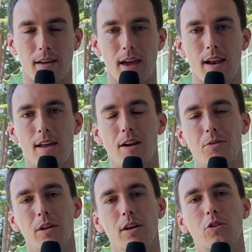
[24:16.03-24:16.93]
And a
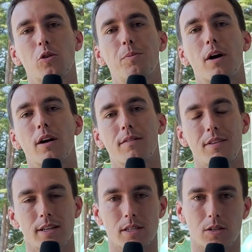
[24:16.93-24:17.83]
really cool part of
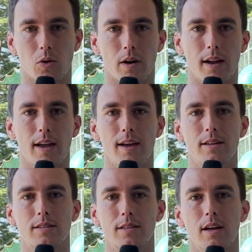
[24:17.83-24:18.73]
this story
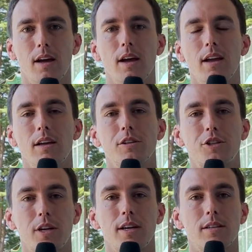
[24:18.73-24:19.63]
is
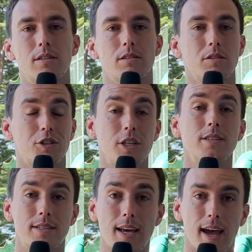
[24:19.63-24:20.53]
she's
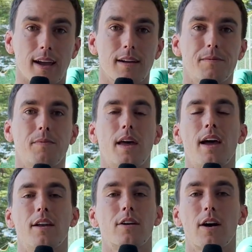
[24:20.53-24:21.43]
sick,
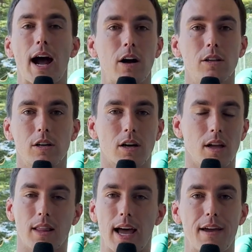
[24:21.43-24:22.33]
and her outlook
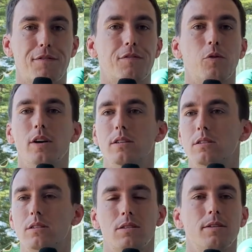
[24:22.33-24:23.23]
on life
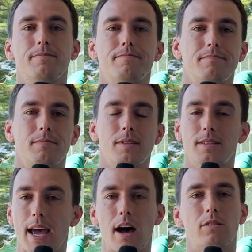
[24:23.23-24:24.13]
was
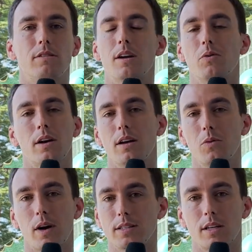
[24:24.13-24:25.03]
down.
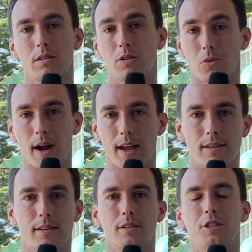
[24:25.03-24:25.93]
It wasn't
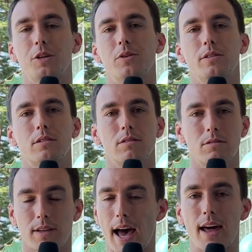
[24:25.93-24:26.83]
great, and she was
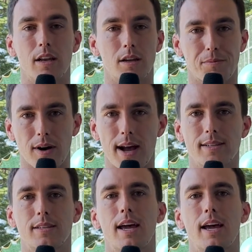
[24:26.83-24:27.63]
sad and depressed.